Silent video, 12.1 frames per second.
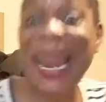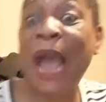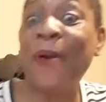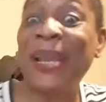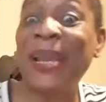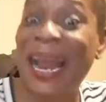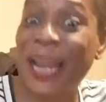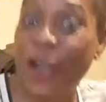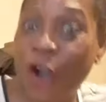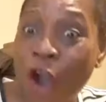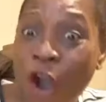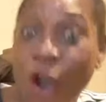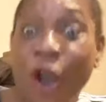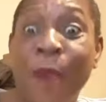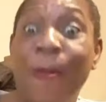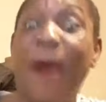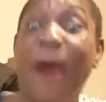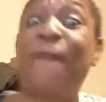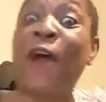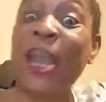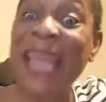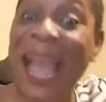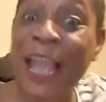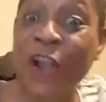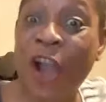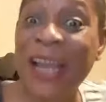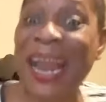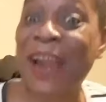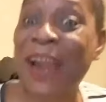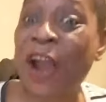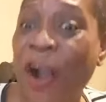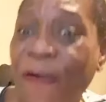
we not go, but 4 years ago you not go